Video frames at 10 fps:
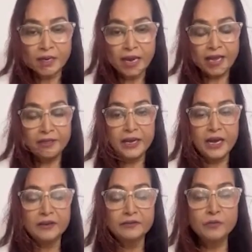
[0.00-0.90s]
and they
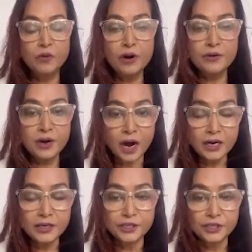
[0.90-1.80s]
have more
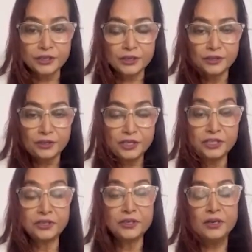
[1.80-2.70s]
knowledge,
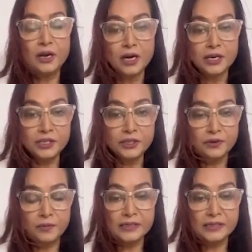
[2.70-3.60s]
traditional knowledge
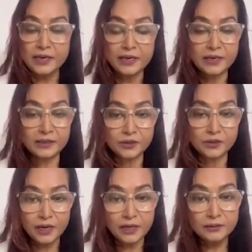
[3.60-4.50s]
from our seniors as
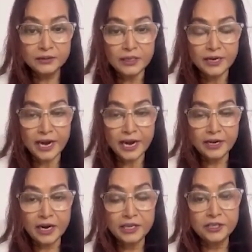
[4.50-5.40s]
well,
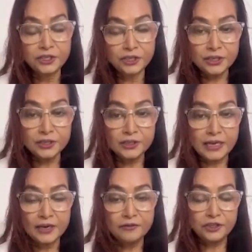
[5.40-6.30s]
and our indigenous
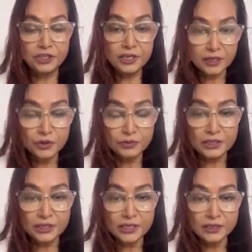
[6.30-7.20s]
and fishing
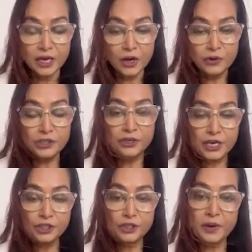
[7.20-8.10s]
communities, which
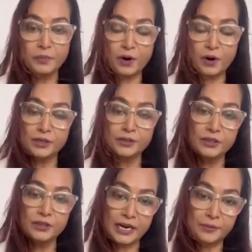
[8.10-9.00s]
needs to be brought to
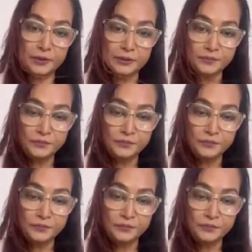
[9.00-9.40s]
the table,